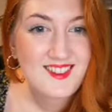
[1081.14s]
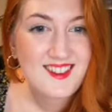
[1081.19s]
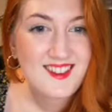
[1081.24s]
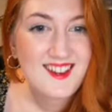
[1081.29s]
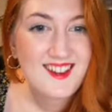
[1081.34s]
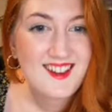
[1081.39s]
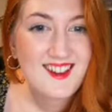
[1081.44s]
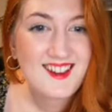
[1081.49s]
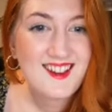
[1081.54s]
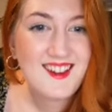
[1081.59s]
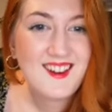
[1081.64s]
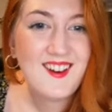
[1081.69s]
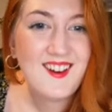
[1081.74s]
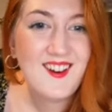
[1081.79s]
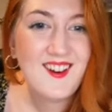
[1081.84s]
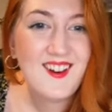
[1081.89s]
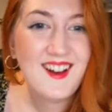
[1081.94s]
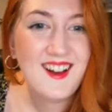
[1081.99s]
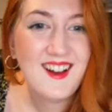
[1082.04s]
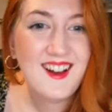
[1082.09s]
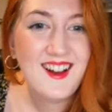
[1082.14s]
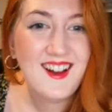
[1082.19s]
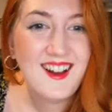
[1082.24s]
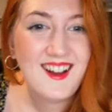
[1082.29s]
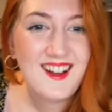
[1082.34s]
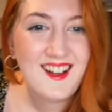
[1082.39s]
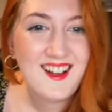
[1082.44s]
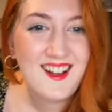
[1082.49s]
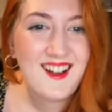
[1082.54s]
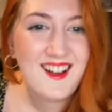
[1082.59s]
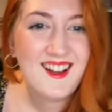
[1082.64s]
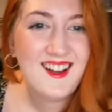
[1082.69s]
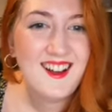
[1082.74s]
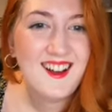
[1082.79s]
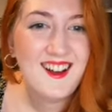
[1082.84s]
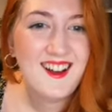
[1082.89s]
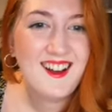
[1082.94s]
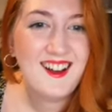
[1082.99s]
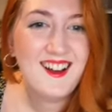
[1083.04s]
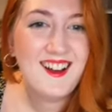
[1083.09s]

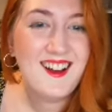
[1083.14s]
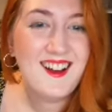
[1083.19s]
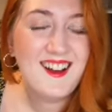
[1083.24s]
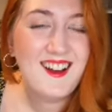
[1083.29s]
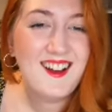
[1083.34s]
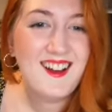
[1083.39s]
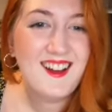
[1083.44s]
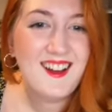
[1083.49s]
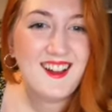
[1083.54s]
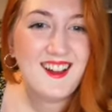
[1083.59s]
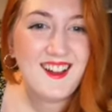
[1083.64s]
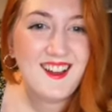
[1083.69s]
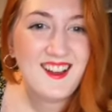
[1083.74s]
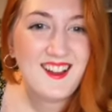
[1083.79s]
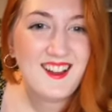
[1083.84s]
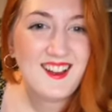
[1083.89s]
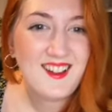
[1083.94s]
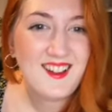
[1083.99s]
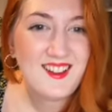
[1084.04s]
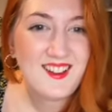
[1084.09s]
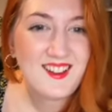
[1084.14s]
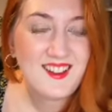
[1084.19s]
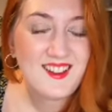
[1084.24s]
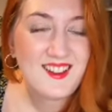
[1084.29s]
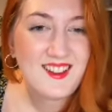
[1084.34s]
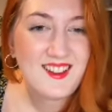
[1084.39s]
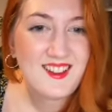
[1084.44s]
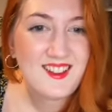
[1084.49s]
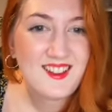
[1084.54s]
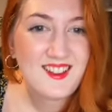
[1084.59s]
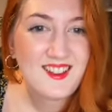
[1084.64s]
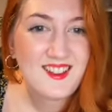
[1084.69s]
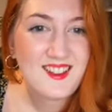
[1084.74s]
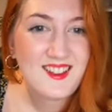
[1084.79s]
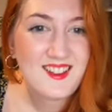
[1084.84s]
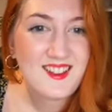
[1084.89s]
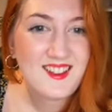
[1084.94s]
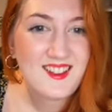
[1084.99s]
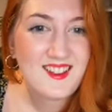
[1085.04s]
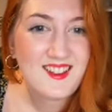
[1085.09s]

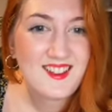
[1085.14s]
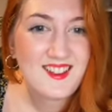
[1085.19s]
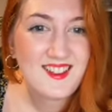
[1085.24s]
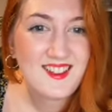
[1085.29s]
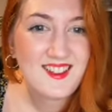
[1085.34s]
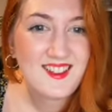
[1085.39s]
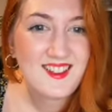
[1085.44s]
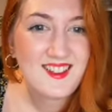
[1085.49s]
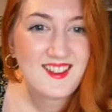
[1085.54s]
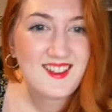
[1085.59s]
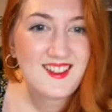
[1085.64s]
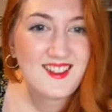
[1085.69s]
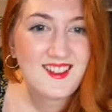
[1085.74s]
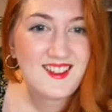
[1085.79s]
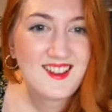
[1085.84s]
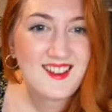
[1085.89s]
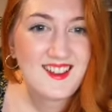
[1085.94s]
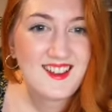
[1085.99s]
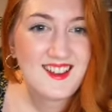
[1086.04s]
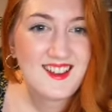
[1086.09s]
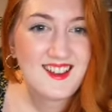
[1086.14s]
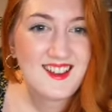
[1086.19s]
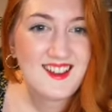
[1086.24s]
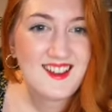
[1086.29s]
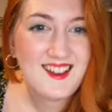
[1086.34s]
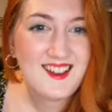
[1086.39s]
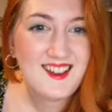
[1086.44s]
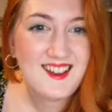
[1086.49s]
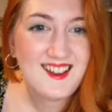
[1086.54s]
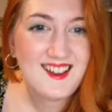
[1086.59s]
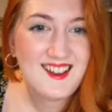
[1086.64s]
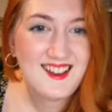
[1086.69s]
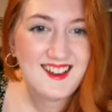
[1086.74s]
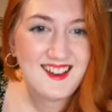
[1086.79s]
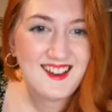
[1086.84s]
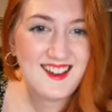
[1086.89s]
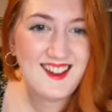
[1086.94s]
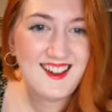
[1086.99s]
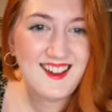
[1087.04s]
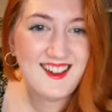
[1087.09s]

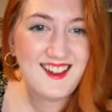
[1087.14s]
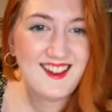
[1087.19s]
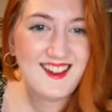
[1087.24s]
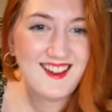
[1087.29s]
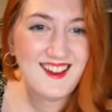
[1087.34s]
No words are spoken by the person on screen.